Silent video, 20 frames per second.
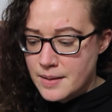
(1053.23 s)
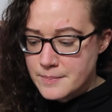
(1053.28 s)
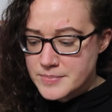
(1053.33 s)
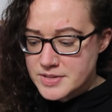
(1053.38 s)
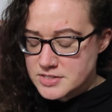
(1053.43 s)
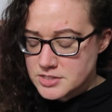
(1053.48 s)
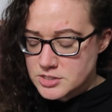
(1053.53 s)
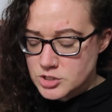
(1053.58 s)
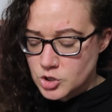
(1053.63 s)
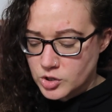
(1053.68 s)

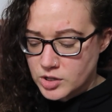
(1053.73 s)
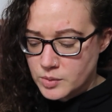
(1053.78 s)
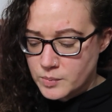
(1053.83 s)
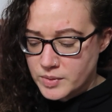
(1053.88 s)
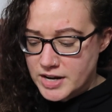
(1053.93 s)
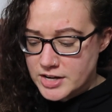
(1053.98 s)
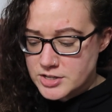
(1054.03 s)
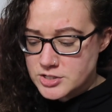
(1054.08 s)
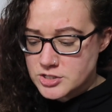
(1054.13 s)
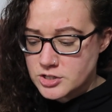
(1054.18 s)
This is the only
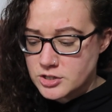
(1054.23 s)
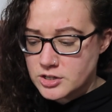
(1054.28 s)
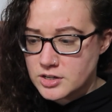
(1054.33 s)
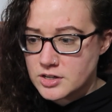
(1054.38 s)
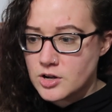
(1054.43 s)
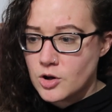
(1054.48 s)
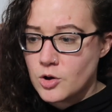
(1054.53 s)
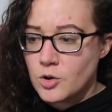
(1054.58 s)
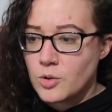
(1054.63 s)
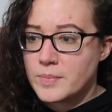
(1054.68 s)
one I
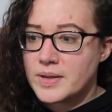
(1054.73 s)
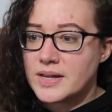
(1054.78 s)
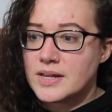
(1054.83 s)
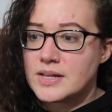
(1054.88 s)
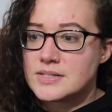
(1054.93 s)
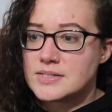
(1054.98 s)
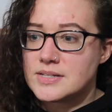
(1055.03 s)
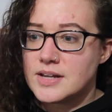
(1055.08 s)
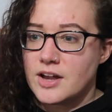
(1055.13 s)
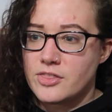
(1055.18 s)
took home
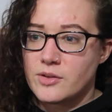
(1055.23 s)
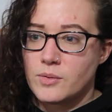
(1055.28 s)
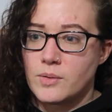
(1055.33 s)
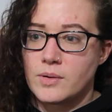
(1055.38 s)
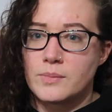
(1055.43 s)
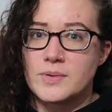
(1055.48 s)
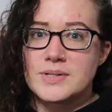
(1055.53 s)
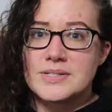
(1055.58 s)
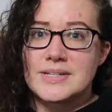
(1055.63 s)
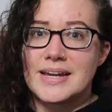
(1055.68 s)
because the other
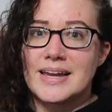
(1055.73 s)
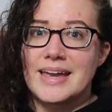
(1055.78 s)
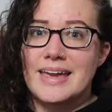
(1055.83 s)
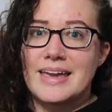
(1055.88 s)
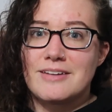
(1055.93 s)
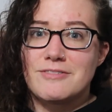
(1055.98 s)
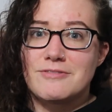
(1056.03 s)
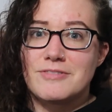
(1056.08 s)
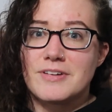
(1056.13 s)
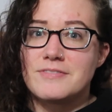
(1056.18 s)
one was like
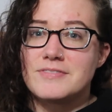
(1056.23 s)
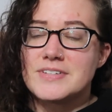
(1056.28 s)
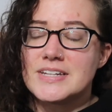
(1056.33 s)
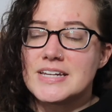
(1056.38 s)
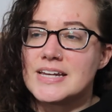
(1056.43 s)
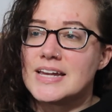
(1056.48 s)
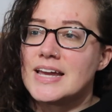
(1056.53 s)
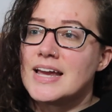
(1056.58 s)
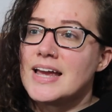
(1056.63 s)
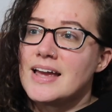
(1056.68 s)

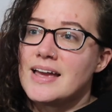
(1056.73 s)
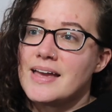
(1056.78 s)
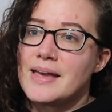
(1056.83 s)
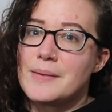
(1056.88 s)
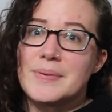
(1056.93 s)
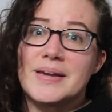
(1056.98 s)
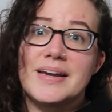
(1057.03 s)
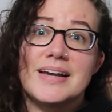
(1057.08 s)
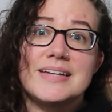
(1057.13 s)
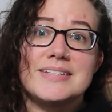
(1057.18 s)
$8.50,
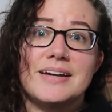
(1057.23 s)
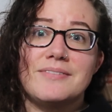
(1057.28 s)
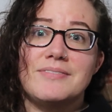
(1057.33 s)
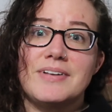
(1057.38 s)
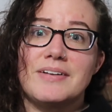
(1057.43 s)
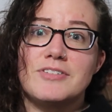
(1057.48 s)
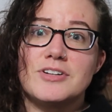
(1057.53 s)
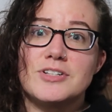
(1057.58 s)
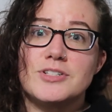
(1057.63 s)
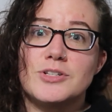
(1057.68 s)
and because I've
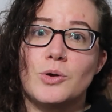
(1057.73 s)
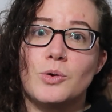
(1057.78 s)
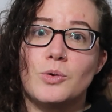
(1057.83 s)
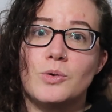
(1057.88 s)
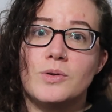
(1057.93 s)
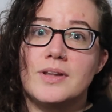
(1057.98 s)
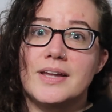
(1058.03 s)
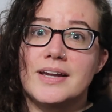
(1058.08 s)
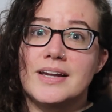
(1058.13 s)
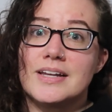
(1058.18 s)
never
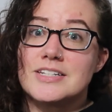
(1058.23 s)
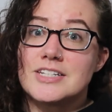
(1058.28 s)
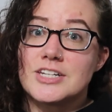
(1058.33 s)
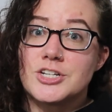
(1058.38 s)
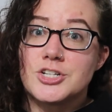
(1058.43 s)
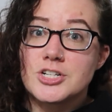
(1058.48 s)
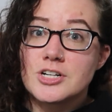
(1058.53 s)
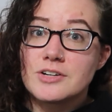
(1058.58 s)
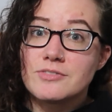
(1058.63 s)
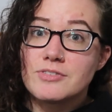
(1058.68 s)
sold like a
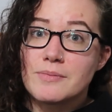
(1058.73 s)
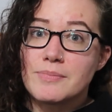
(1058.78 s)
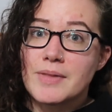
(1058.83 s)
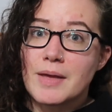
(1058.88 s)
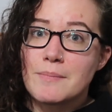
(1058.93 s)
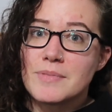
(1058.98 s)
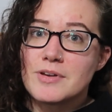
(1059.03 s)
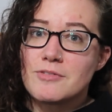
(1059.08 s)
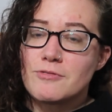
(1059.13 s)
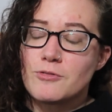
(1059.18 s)
t-shirt from
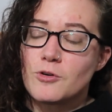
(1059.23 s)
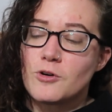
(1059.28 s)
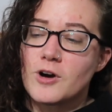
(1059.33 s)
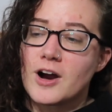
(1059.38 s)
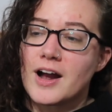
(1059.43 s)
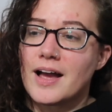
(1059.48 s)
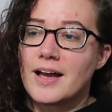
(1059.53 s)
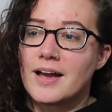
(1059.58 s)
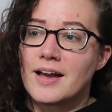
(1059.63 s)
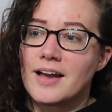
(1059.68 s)
them before,
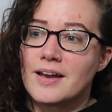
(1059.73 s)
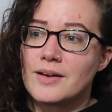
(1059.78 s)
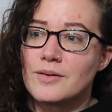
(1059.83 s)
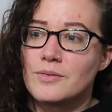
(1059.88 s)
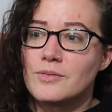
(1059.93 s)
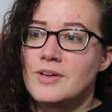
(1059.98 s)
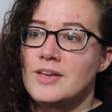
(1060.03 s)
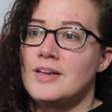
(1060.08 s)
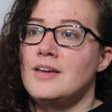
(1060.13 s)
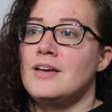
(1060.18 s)

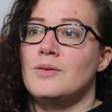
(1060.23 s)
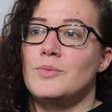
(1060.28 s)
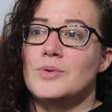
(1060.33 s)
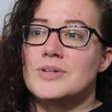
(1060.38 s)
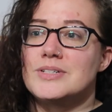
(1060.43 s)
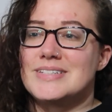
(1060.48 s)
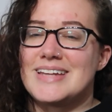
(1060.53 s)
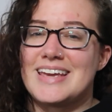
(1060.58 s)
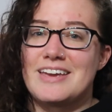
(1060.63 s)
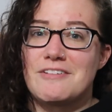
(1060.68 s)
I
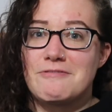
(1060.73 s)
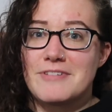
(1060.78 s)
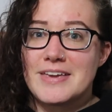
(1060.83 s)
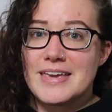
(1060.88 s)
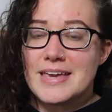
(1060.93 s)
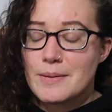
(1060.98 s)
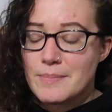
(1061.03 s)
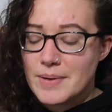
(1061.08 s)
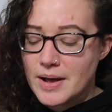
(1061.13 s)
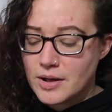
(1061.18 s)
was
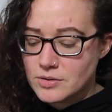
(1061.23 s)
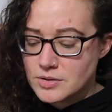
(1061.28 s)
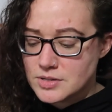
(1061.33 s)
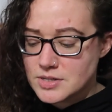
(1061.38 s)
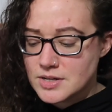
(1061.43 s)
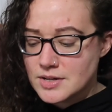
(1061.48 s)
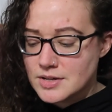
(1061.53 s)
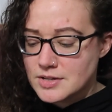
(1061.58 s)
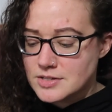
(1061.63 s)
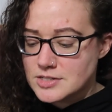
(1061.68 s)
iffy about
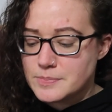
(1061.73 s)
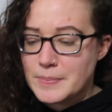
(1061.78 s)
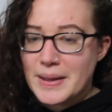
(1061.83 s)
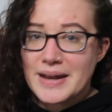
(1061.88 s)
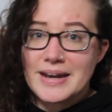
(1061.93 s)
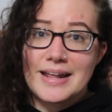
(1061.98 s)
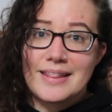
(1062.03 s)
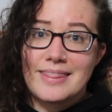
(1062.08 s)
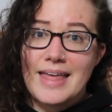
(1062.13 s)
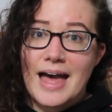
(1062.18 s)

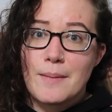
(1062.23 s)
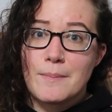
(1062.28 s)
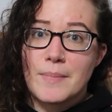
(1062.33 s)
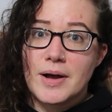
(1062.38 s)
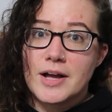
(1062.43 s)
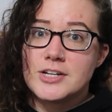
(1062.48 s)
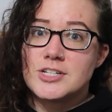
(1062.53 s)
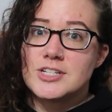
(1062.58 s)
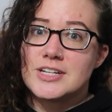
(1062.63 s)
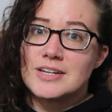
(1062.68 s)
spending that
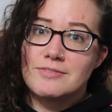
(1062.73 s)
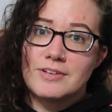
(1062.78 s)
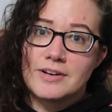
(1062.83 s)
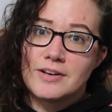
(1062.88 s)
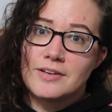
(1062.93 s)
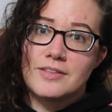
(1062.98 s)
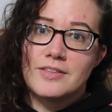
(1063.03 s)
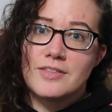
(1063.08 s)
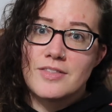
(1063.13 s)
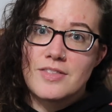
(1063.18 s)
much,
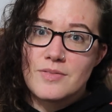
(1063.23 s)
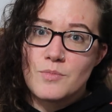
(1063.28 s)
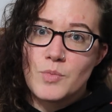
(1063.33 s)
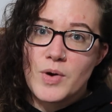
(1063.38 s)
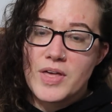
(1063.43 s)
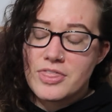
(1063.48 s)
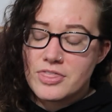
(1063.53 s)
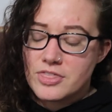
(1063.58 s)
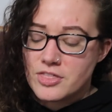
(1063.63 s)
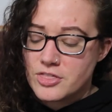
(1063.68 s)
even
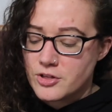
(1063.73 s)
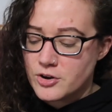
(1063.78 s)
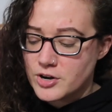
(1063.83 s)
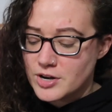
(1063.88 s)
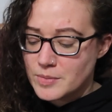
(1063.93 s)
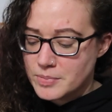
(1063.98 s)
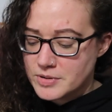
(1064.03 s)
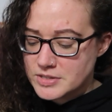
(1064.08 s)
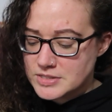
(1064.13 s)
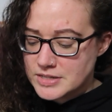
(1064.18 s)
with
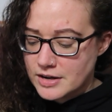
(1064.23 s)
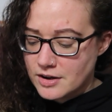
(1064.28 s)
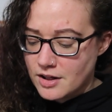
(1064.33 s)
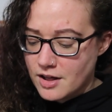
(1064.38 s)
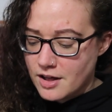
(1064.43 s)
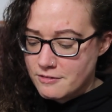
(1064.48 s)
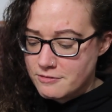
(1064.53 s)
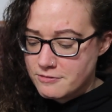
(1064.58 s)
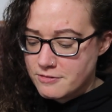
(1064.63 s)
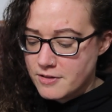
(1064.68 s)
30%
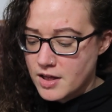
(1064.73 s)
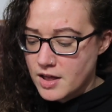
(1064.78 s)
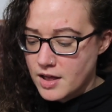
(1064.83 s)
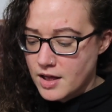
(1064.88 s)
off,